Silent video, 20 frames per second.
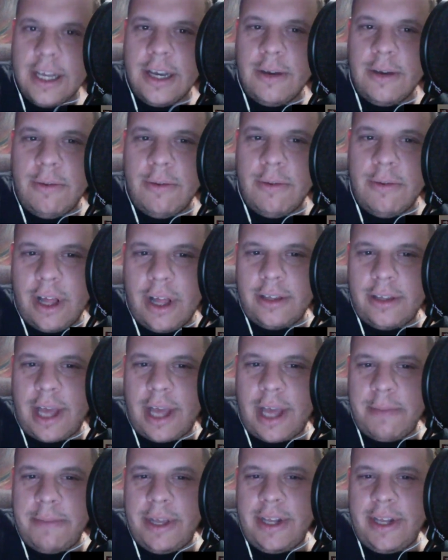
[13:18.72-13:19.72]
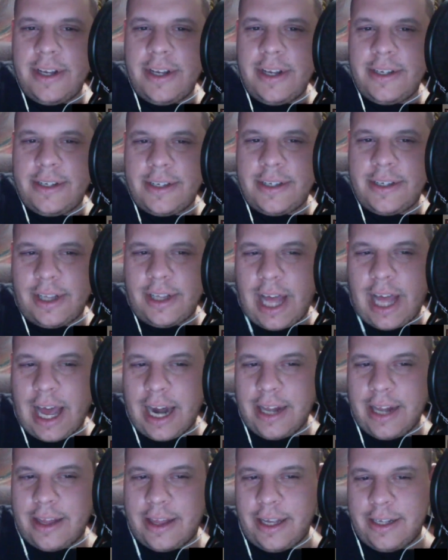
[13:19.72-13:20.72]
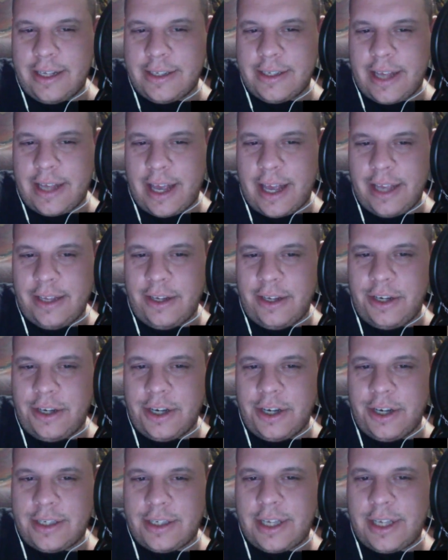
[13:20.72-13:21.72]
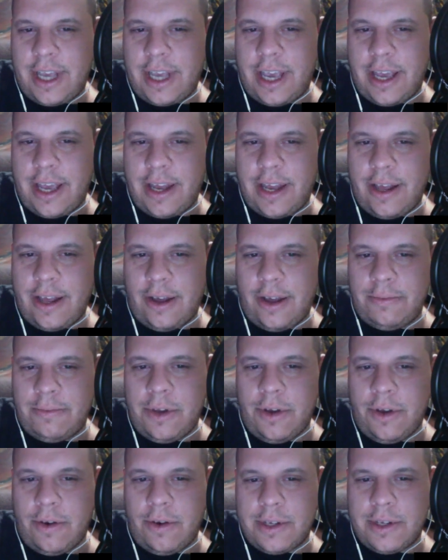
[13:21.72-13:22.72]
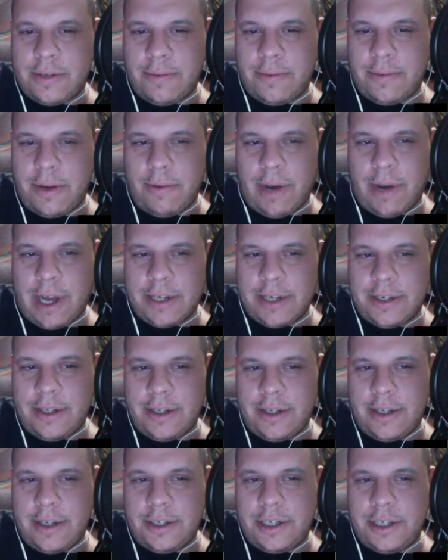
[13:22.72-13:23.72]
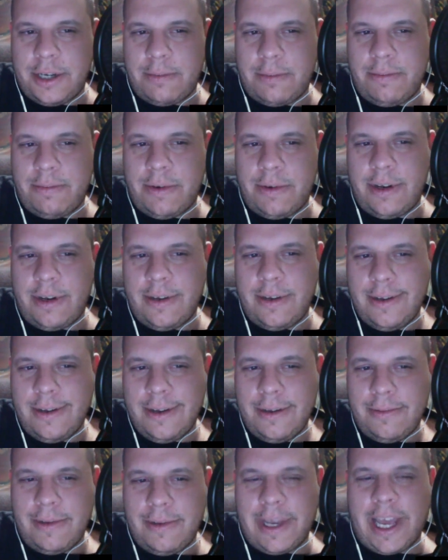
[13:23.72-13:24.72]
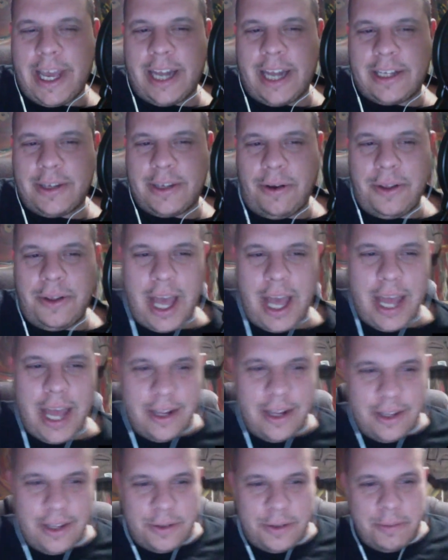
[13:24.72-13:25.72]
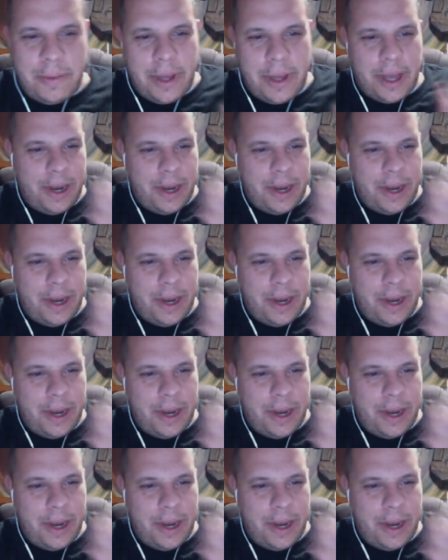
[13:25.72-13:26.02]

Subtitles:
Well, I mean, there's a lot of things that you just can't help notice when you're watching this shit, but we'll get to all that in a little bit.